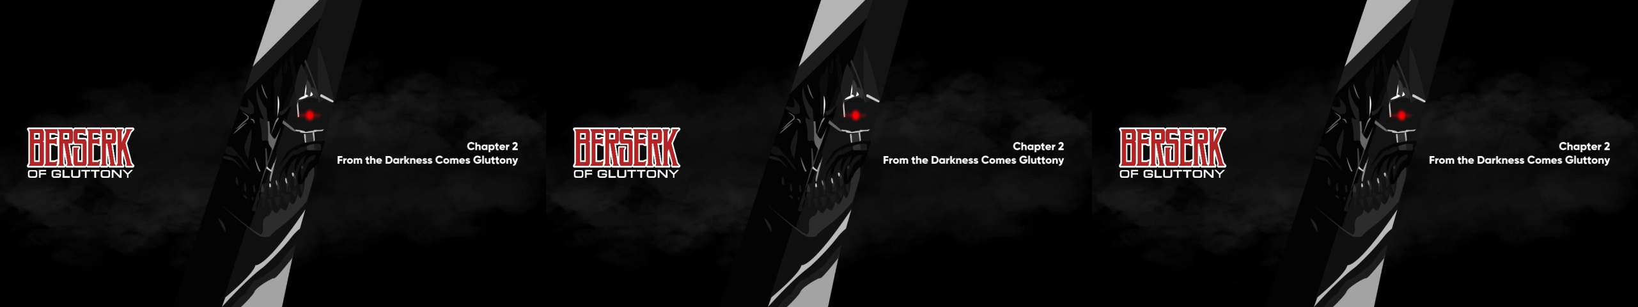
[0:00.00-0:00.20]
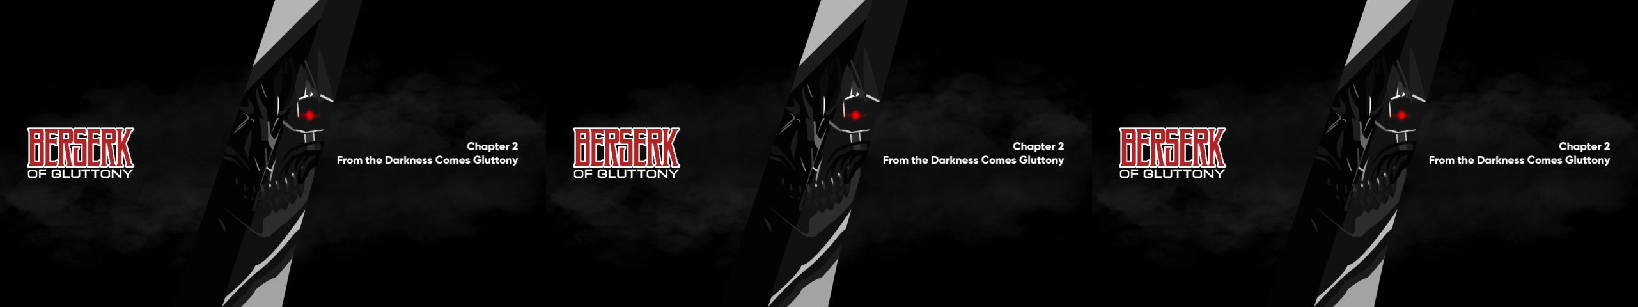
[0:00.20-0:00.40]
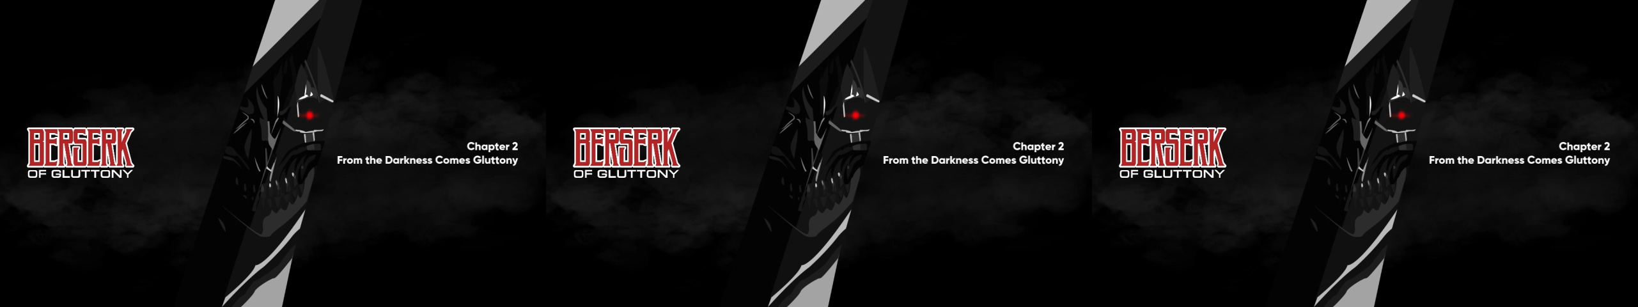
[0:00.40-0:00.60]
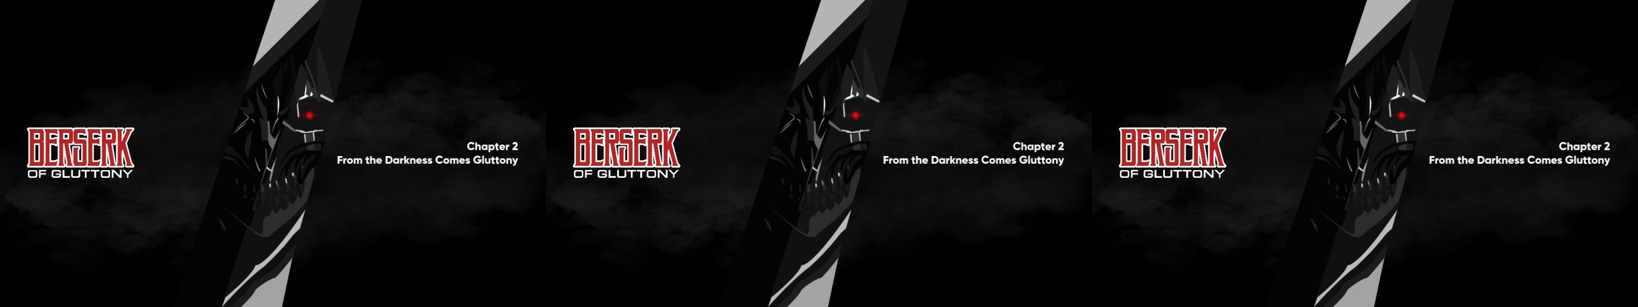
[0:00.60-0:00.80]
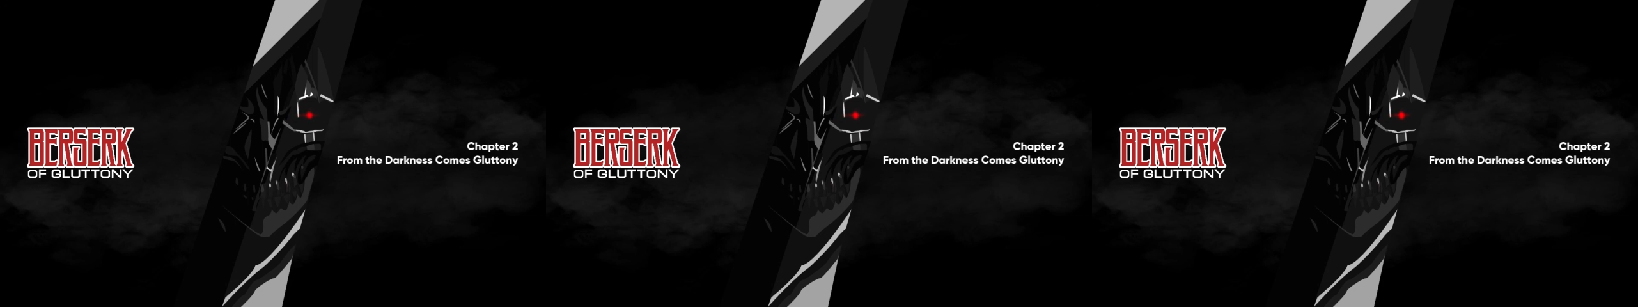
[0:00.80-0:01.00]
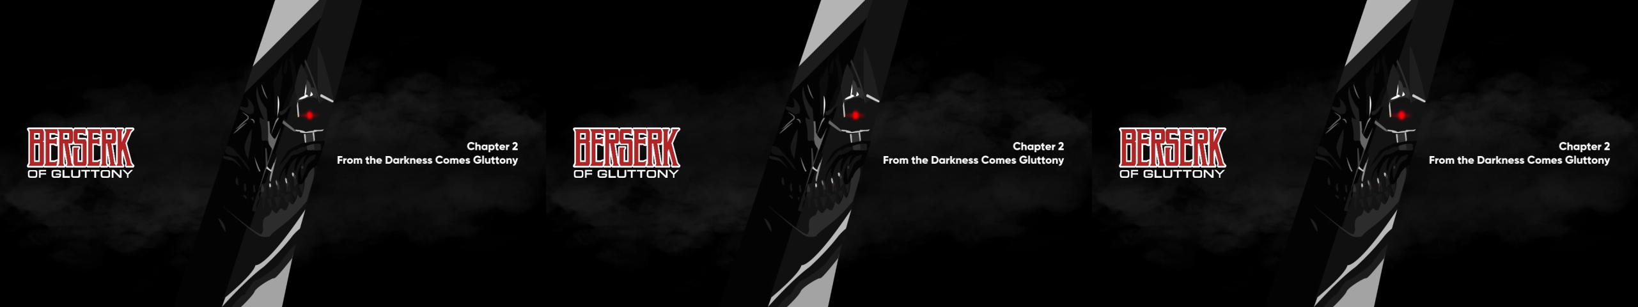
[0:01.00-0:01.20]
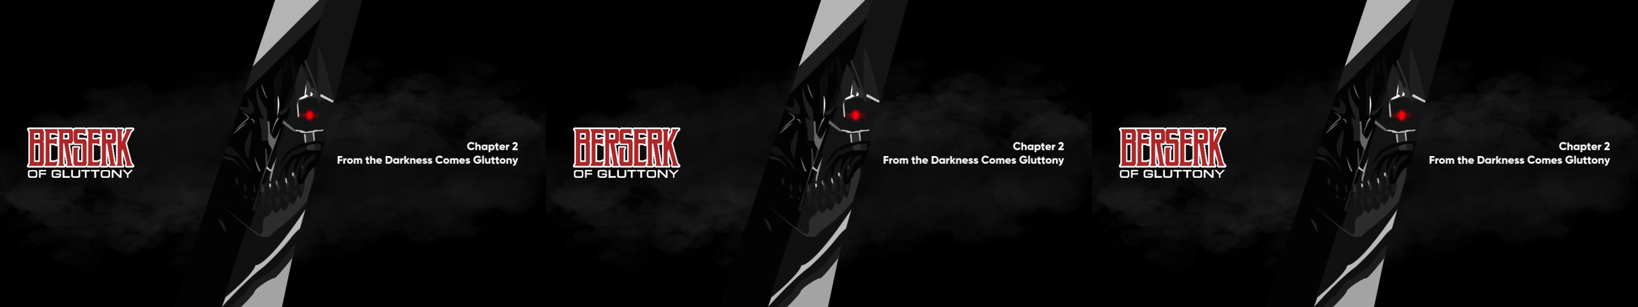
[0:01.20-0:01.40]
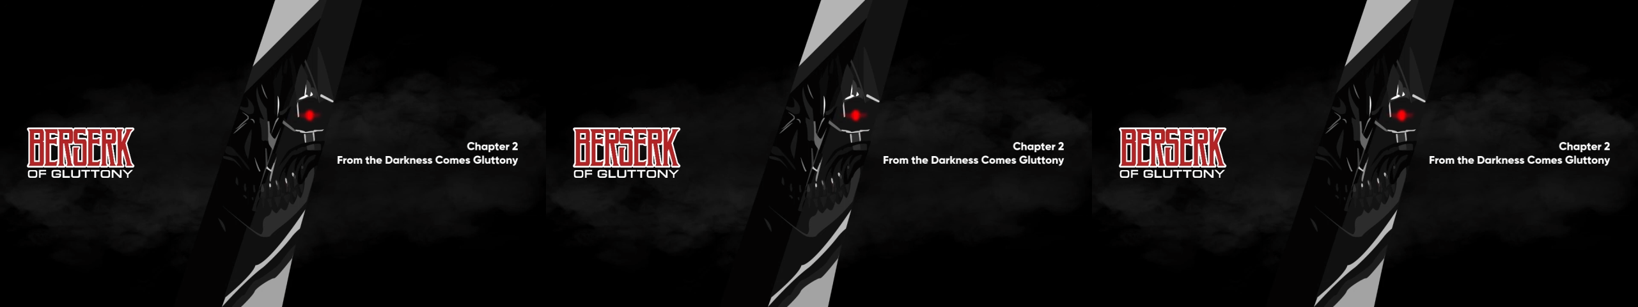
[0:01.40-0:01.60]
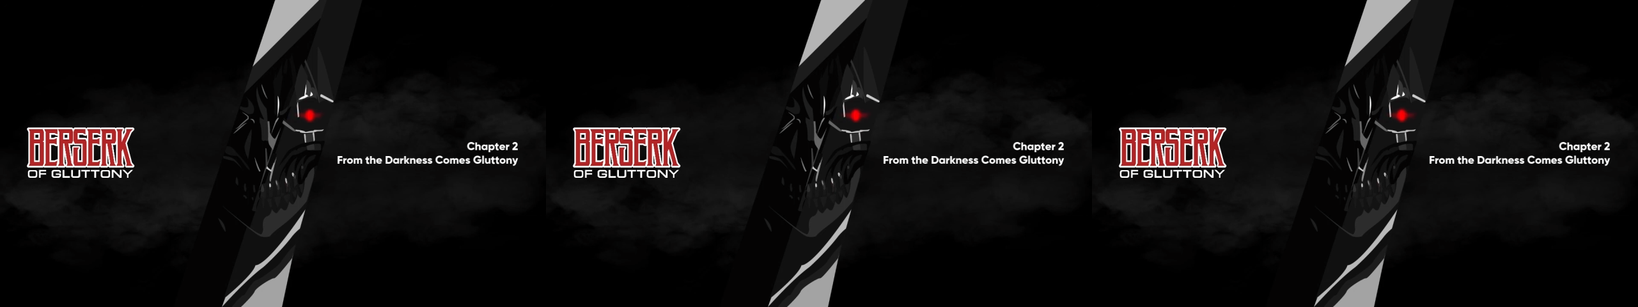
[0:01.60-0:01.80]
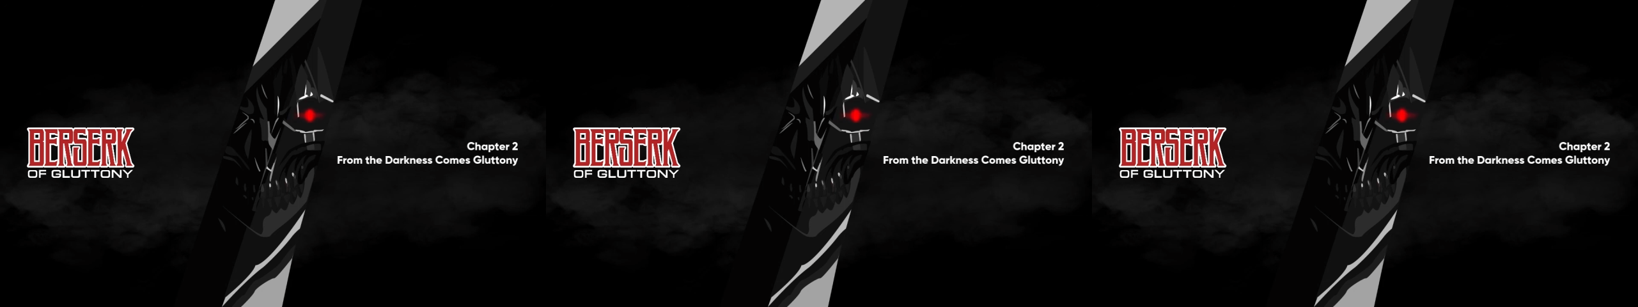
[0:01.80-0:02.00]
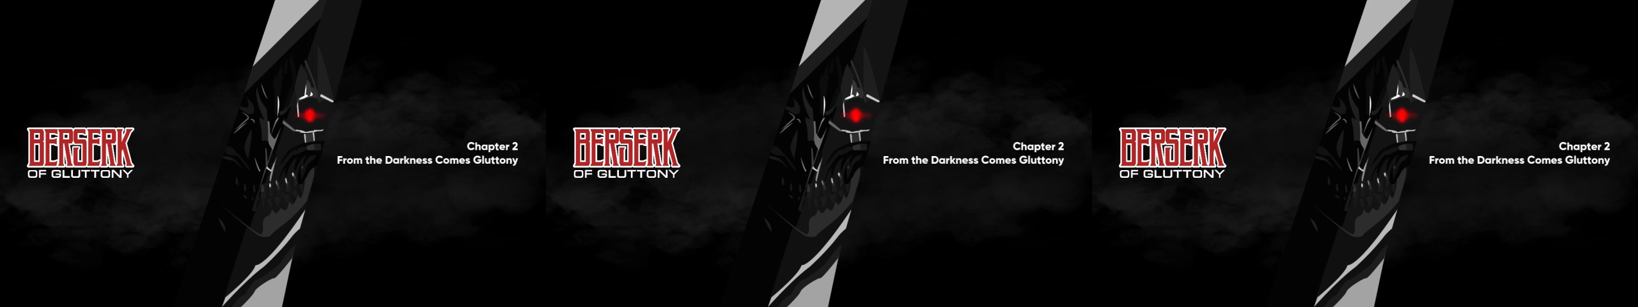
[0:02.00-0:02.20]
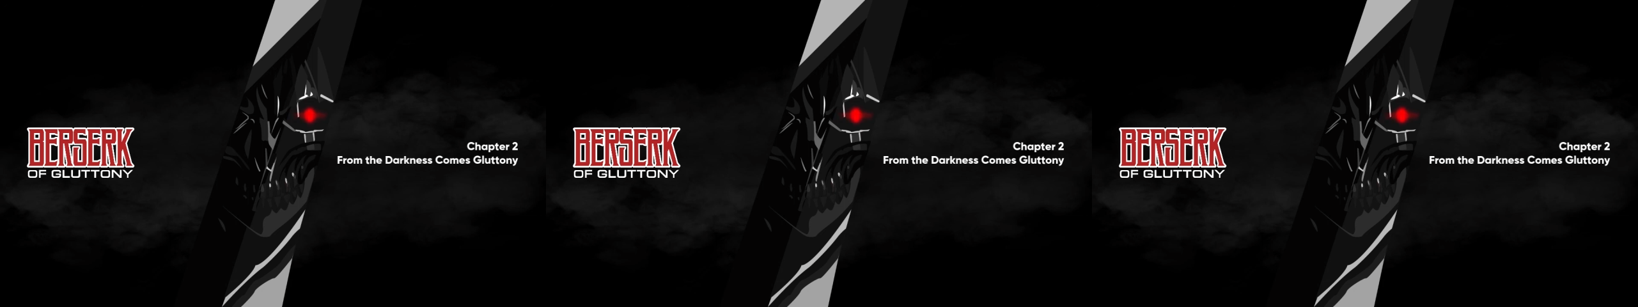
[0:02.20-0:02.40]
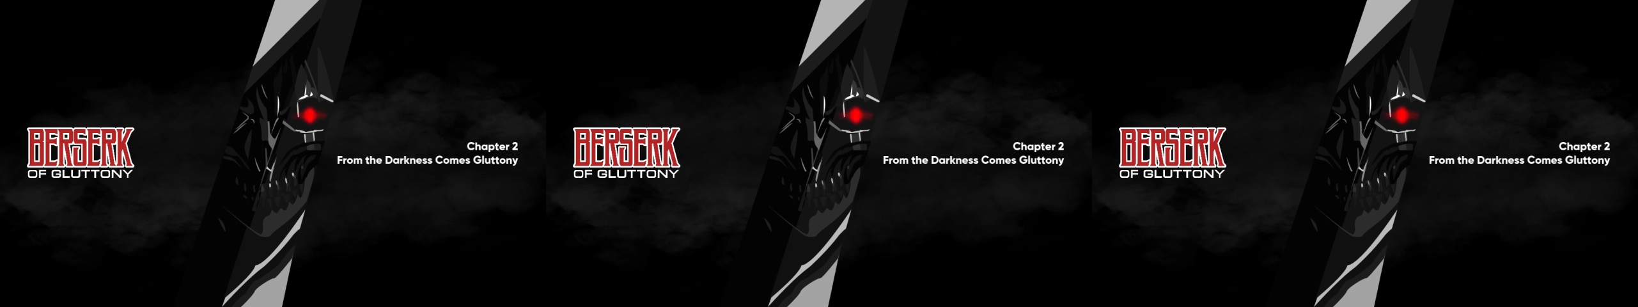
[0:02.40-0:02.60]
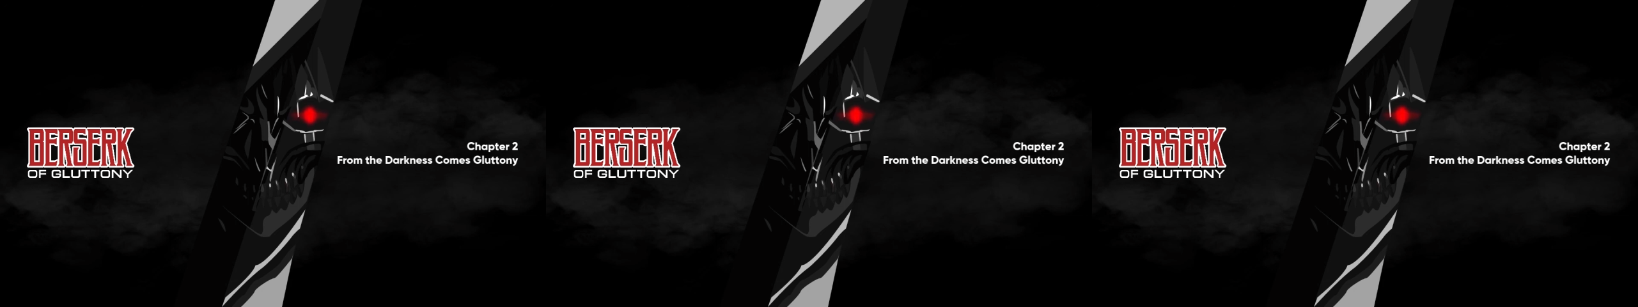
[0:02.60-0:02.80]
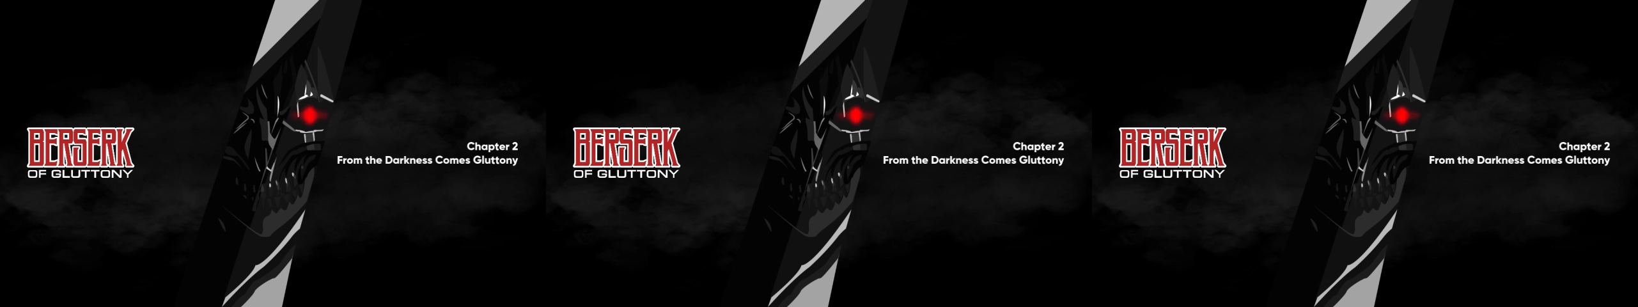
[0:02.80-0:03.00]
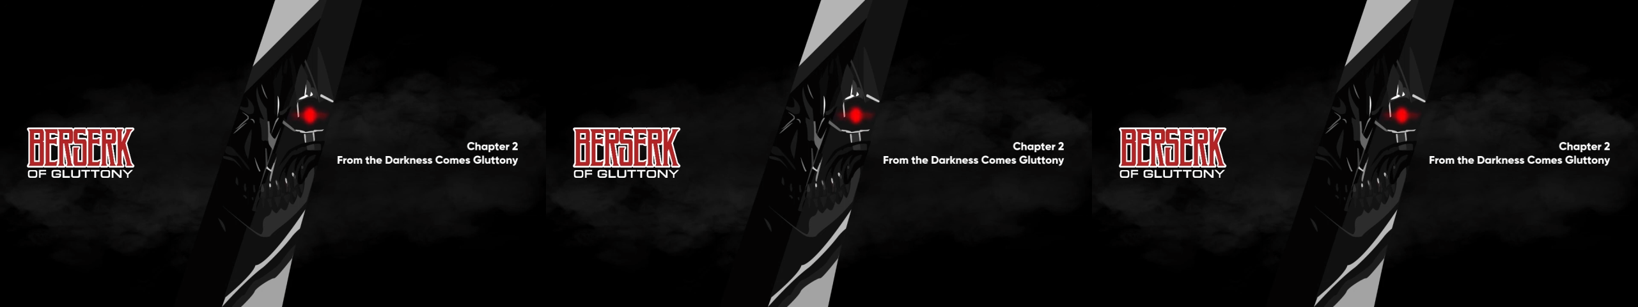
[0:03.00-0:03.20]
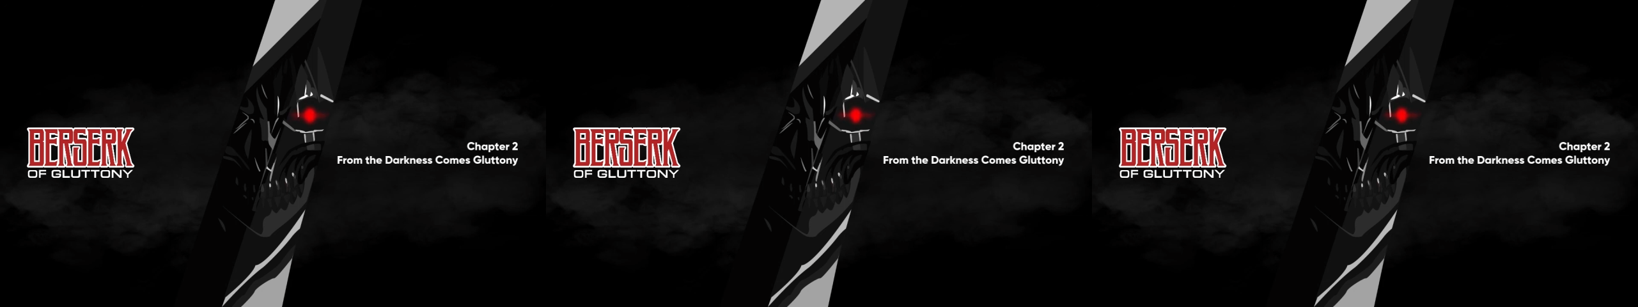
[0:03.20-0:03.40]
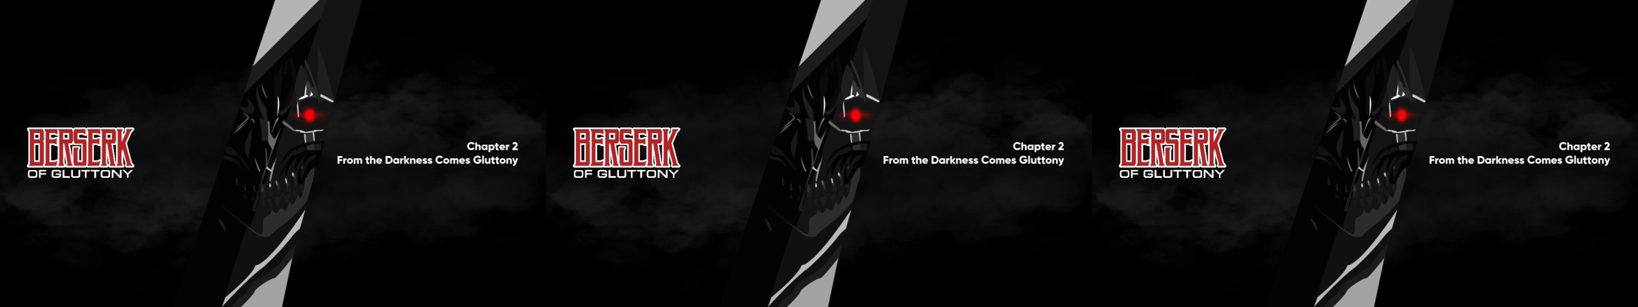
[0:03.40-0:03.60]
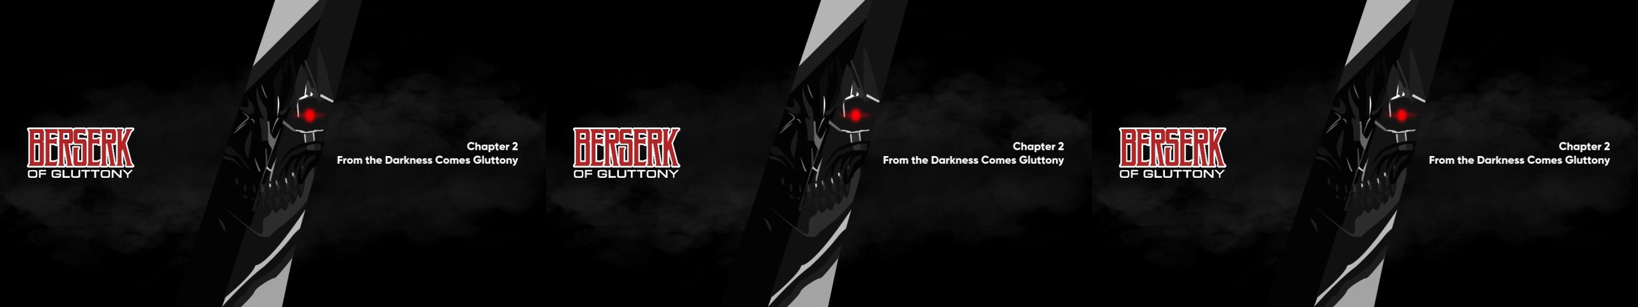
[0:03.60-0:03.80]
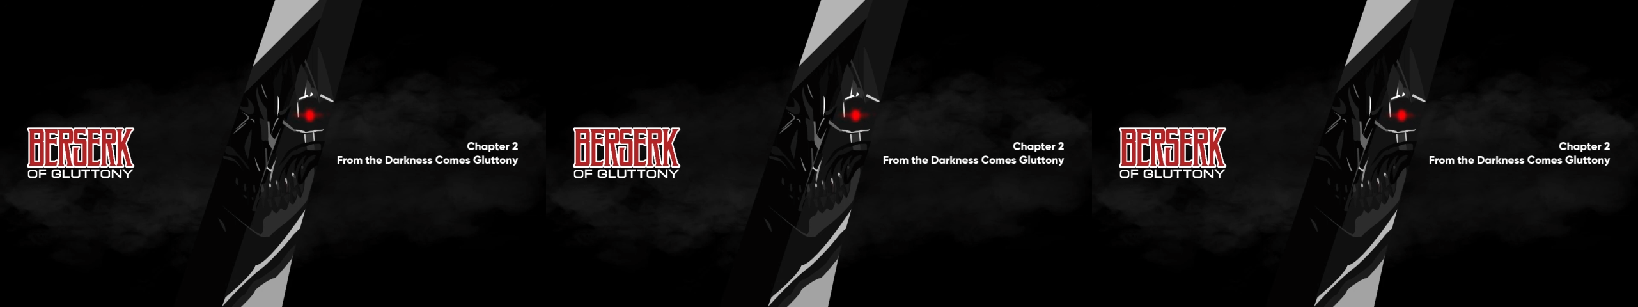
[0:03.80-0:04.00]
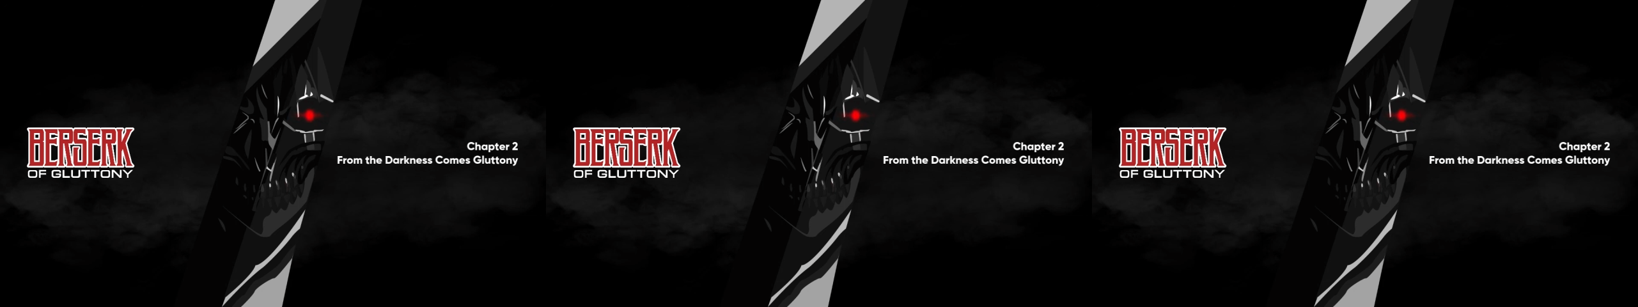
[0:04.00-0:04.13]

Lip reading: (no speaker visible)